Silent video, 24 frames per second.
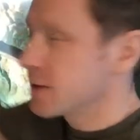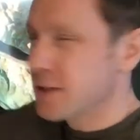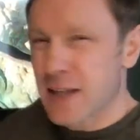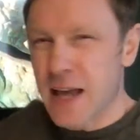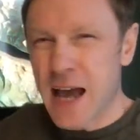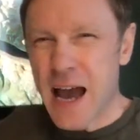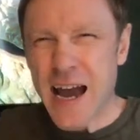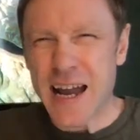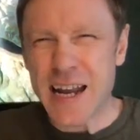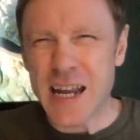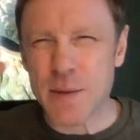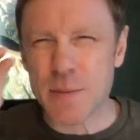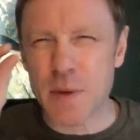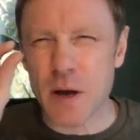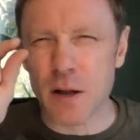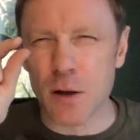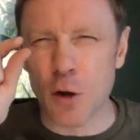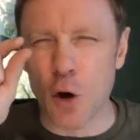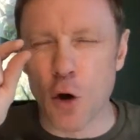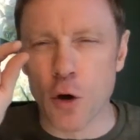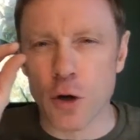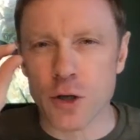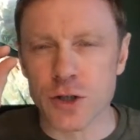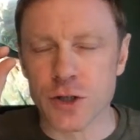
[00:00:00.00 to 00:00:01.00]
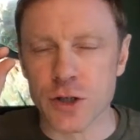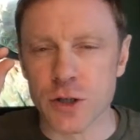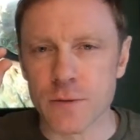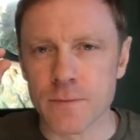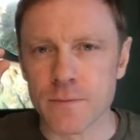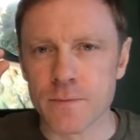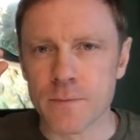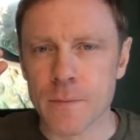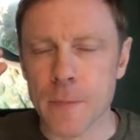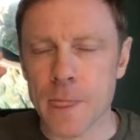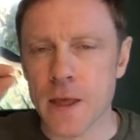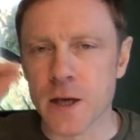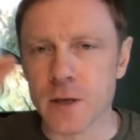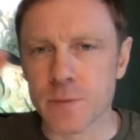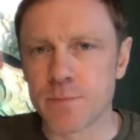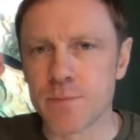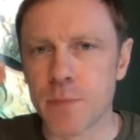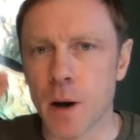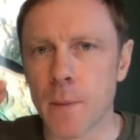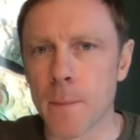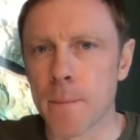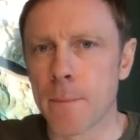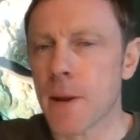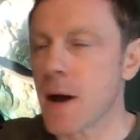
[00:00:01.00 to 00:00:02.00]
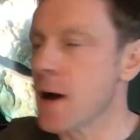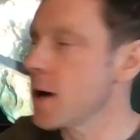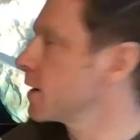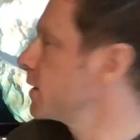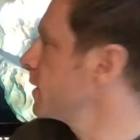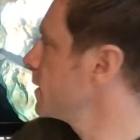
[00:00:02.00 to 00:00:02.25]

tiny bit of oxygen is pumped back